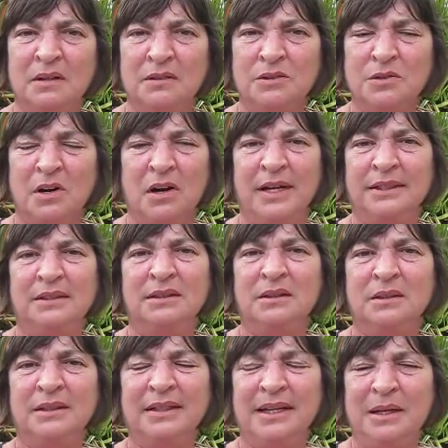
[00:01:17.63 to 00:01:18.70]
trying
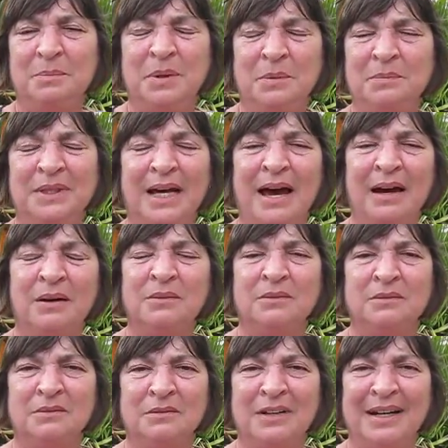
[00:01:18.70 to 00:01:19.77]
to keep him down,
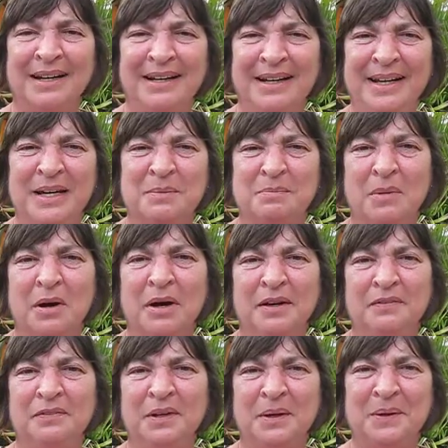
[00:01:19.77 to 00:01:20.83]
really, in my
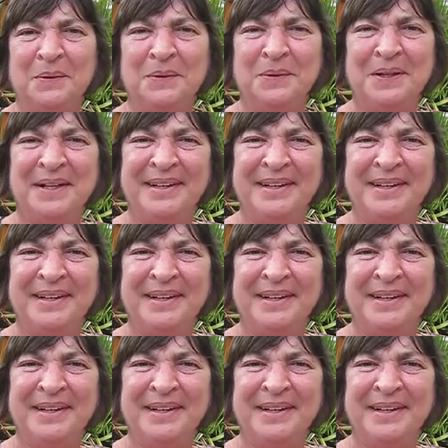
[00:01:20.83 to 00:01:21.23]
view.